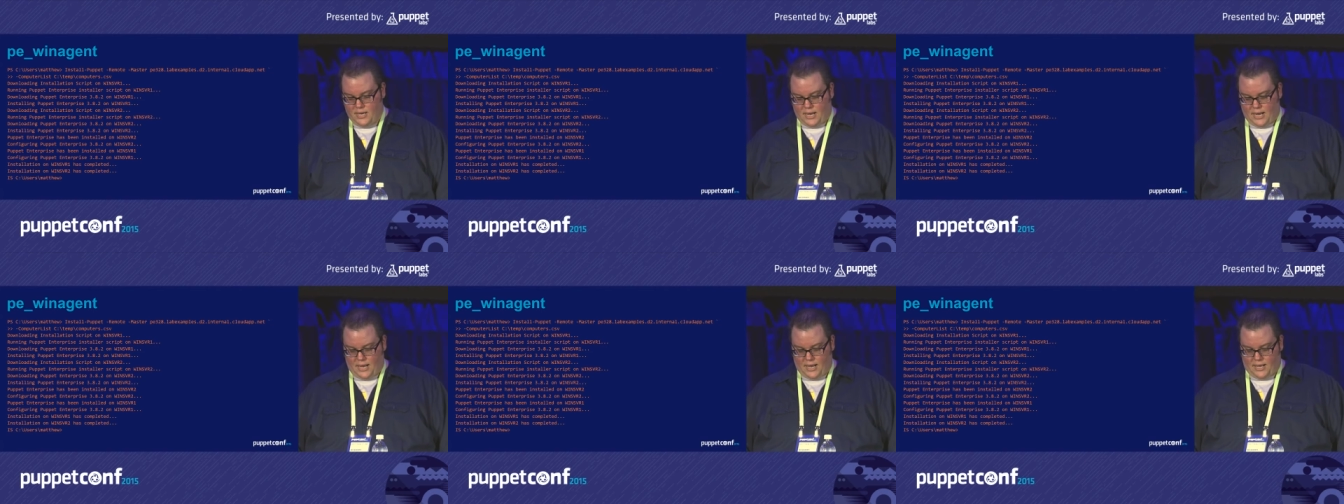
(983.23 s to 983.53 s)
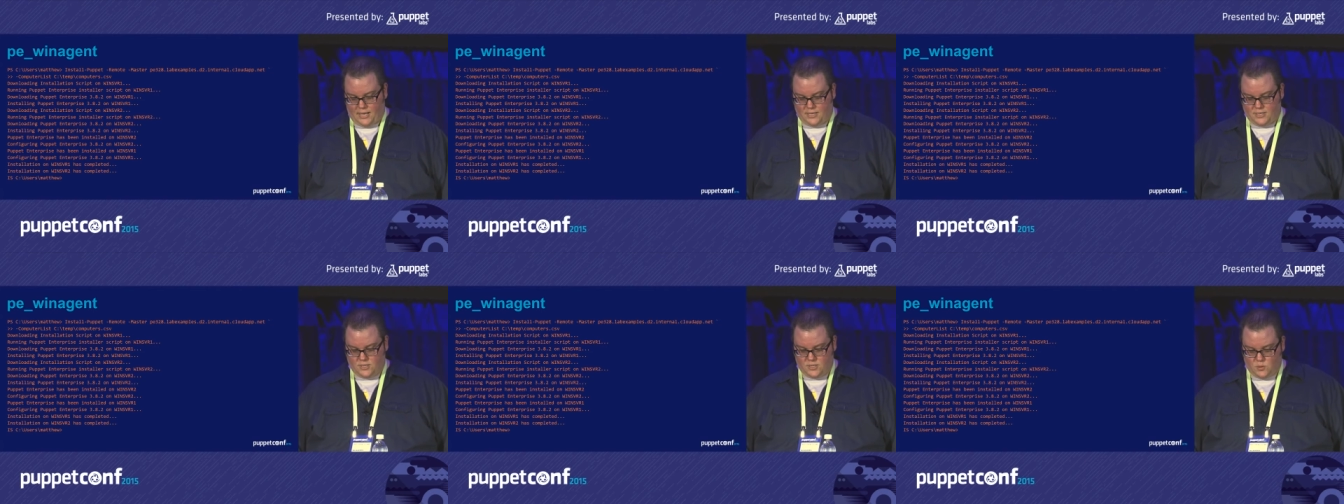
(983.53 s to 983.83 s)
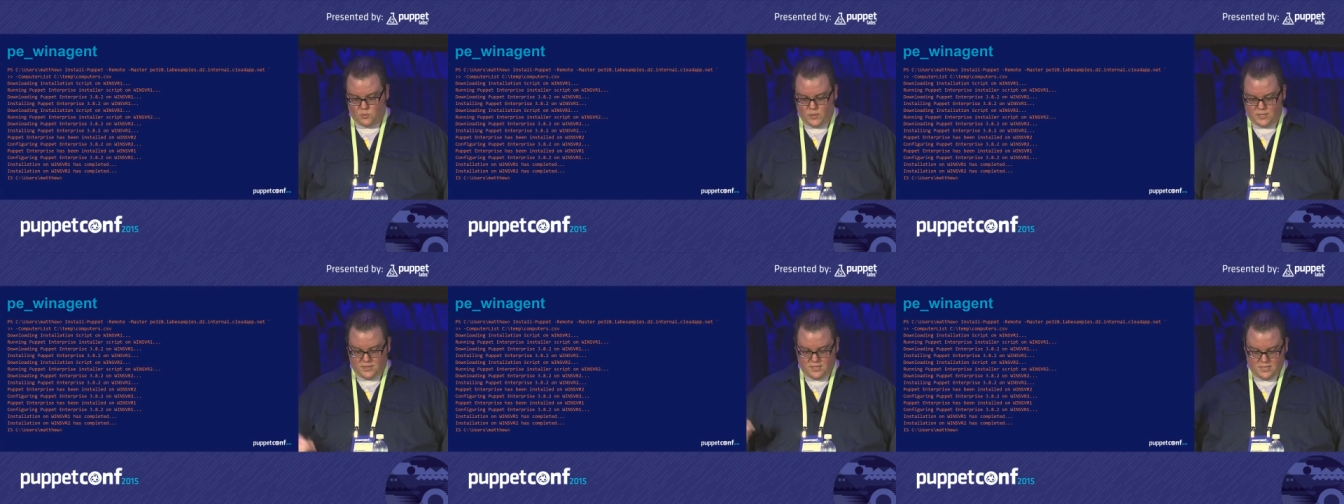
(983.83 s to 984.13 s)
Uh, so
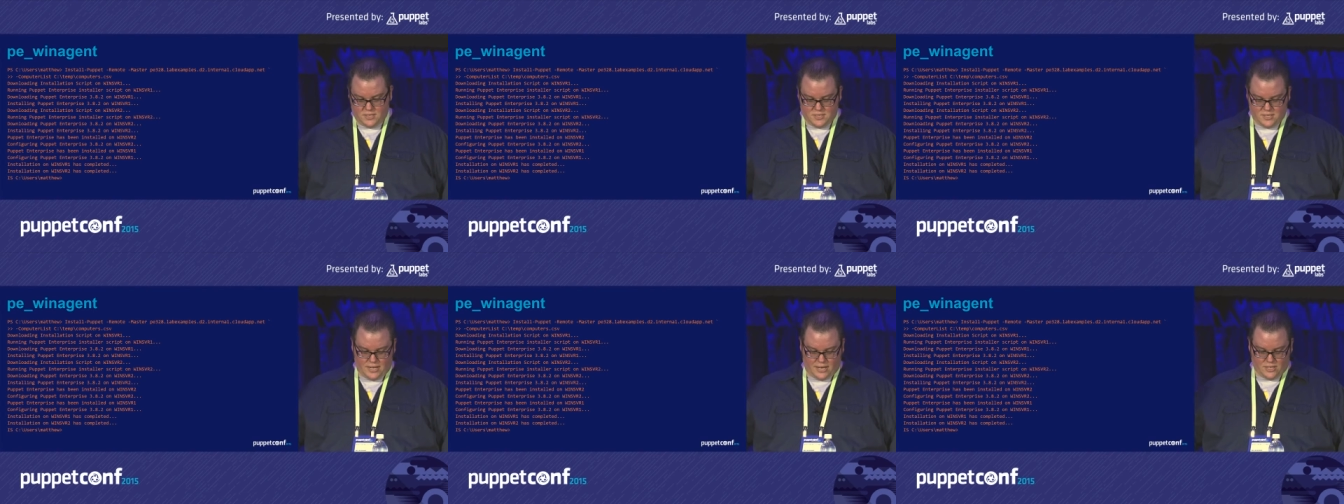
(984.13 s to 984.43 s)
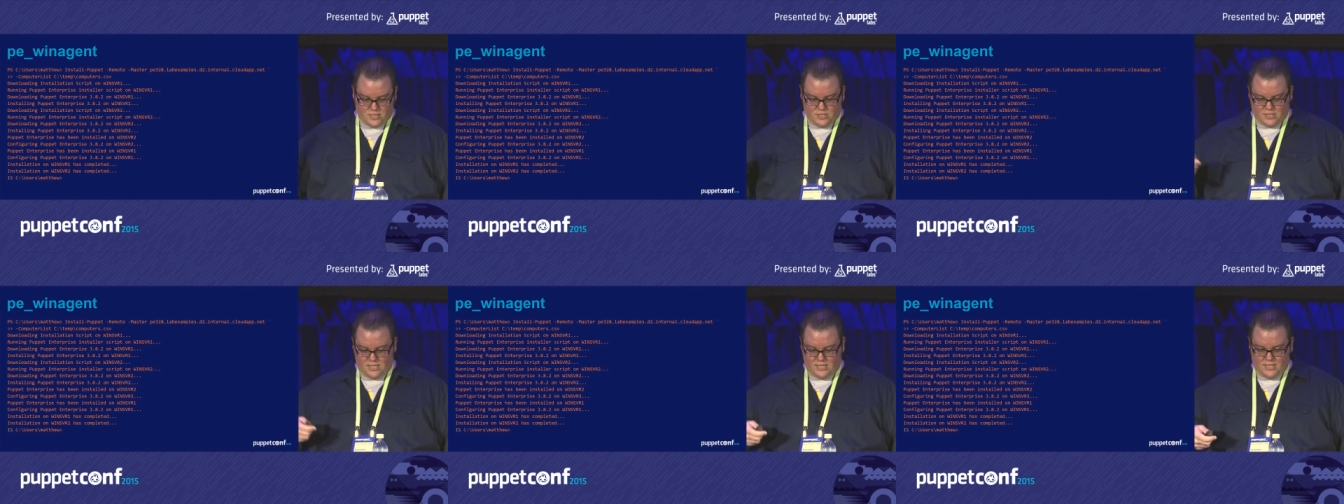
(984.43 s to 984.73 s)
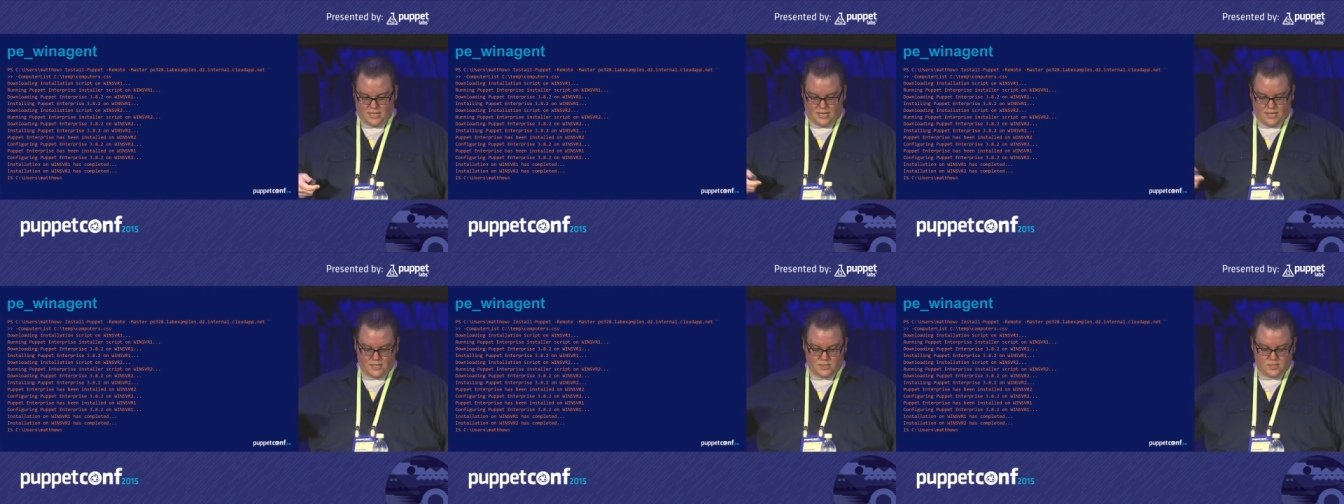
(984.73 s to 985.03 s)
with this, it actually
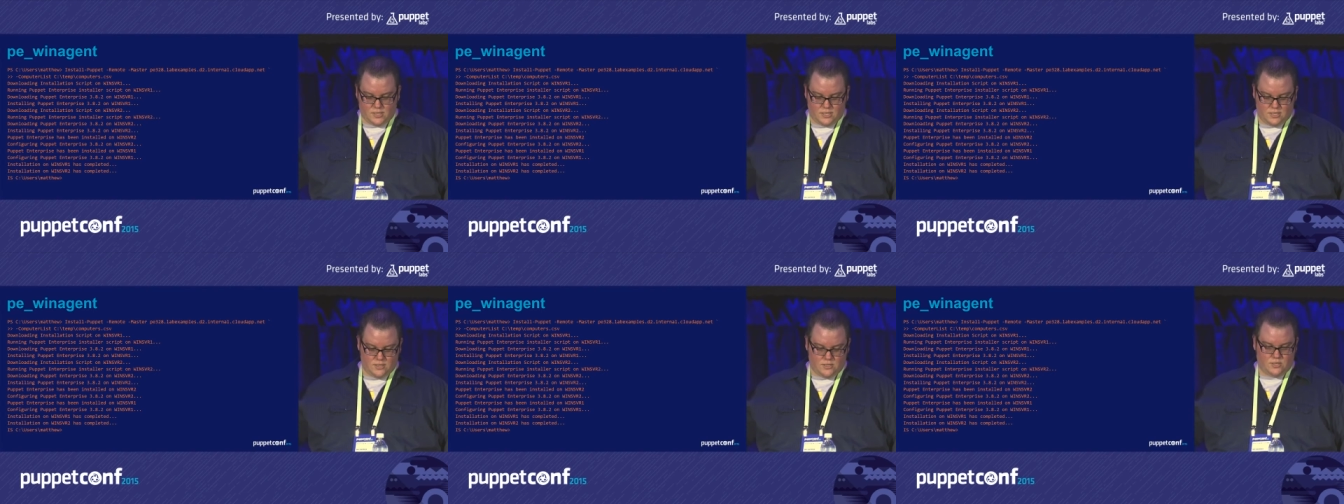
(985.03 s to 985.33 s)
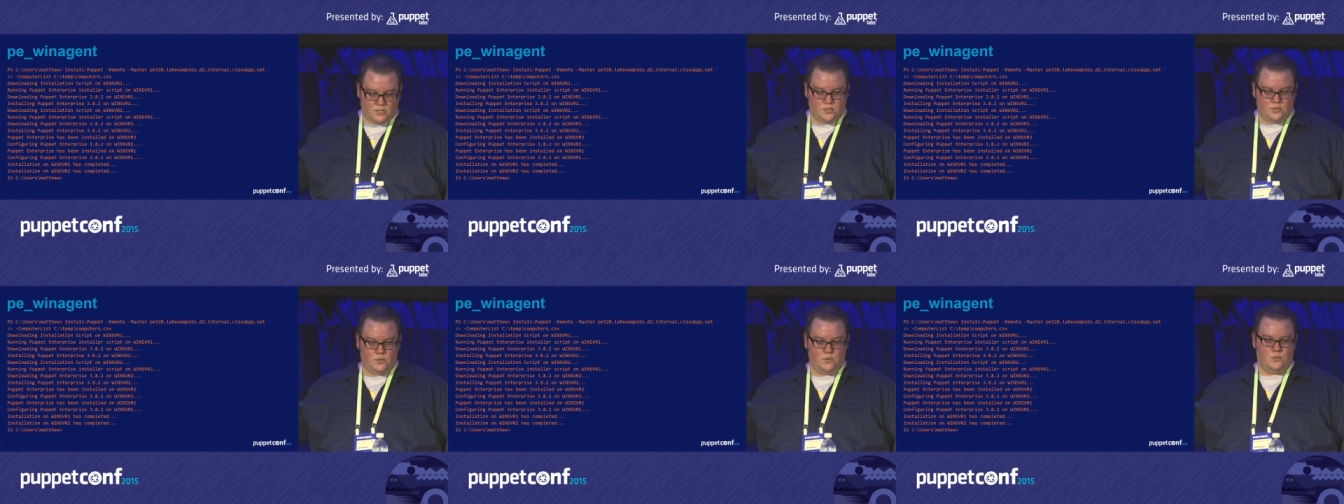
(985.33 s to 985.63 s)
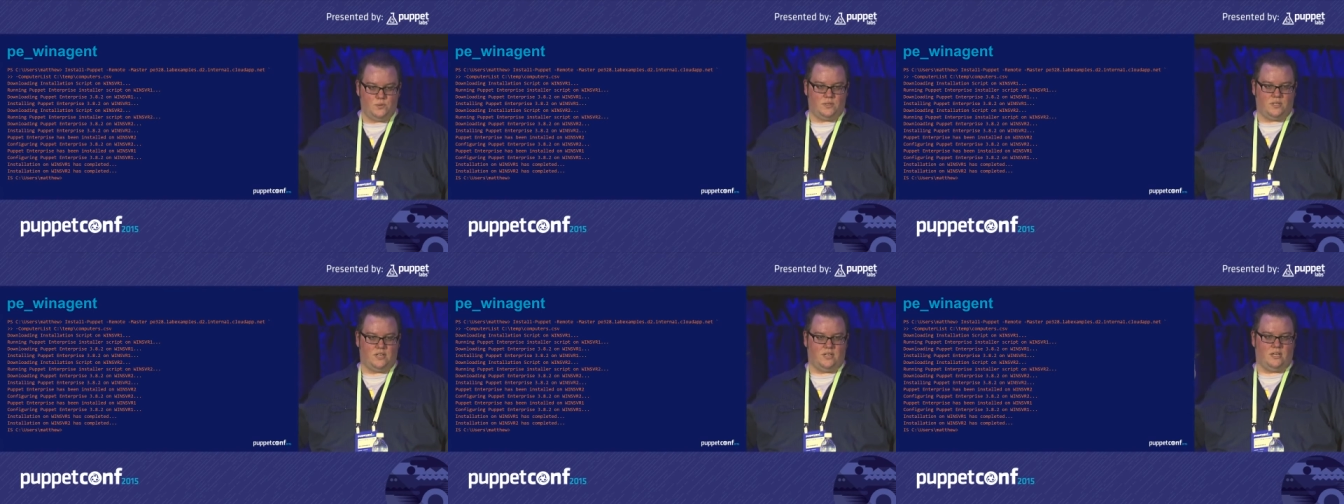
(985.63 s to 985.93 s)
ties
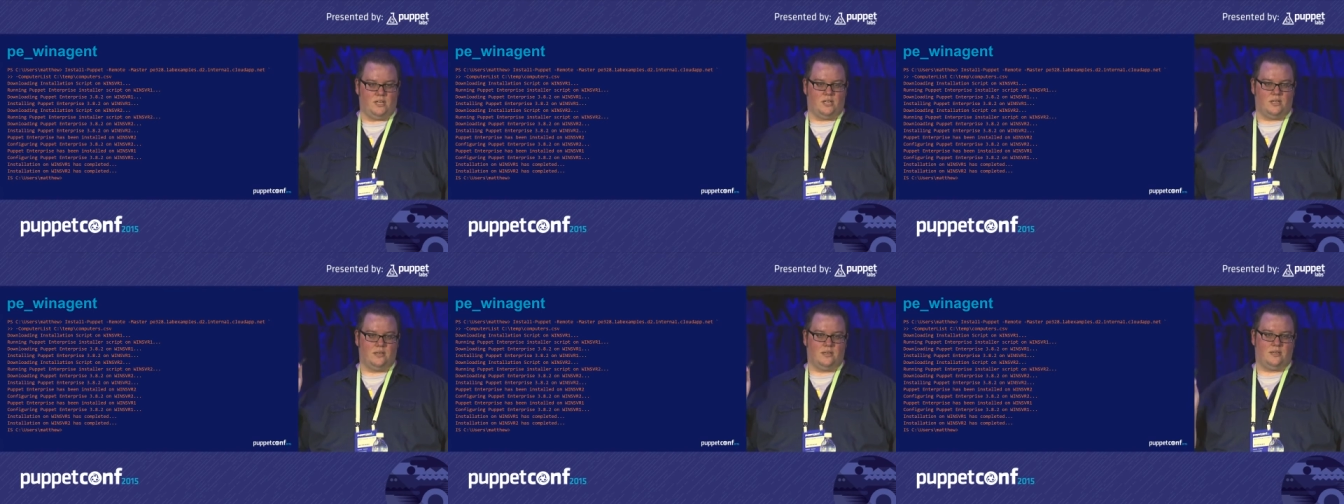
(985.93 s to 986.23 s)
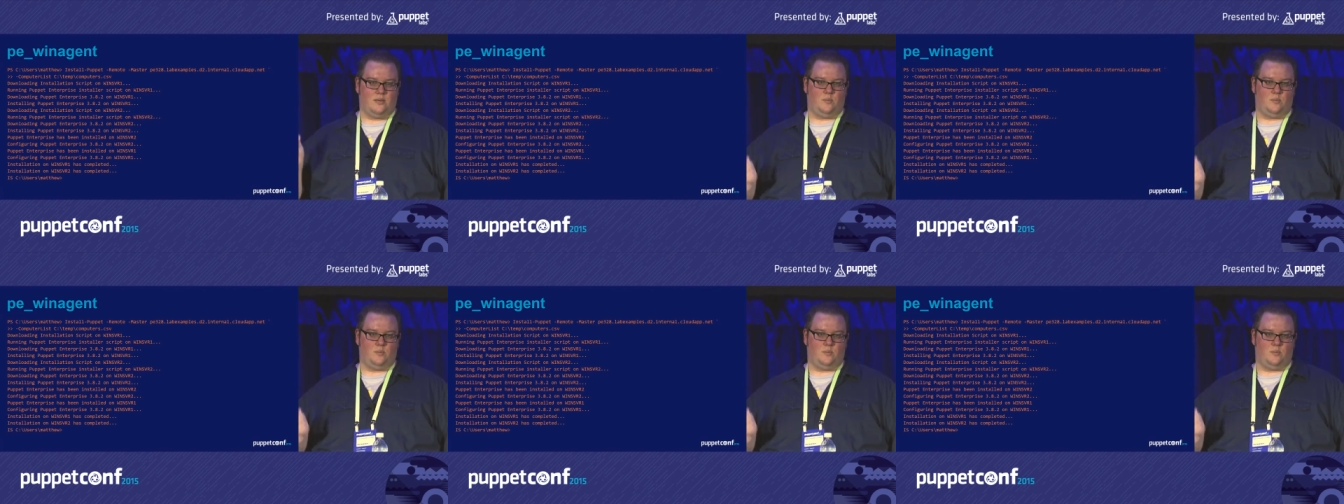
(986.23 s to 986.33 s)
into the